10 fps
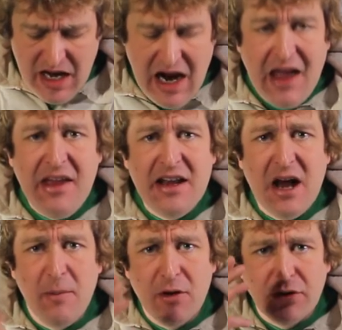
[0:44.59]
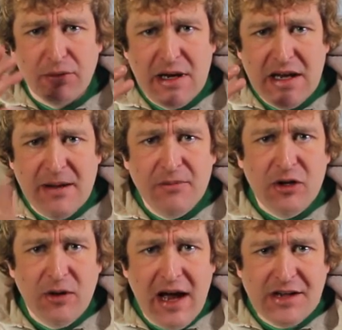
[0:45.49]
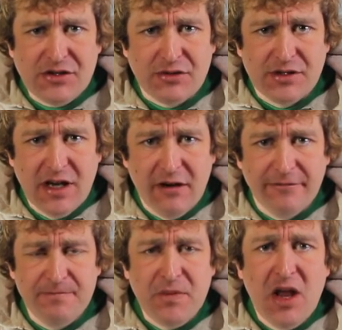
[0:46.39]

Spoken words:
And then number 3, you ask yourself,